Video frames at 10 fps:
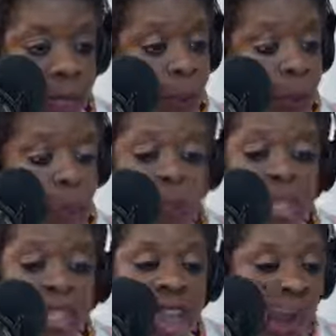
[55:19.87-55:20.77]
Well, but we
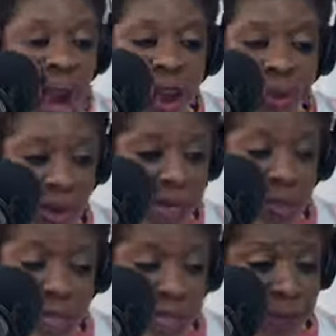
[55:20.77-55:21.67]
know why women's
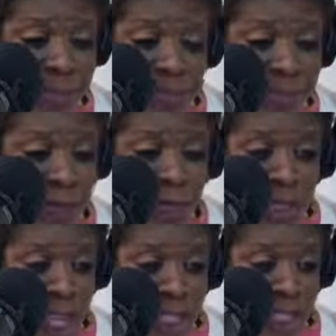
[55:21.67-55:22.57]
rights are being
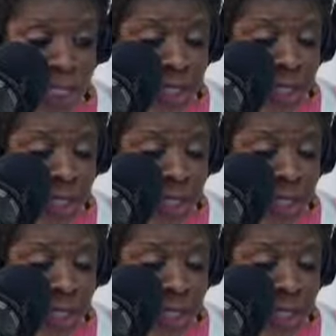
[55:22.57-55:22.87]
subjugated.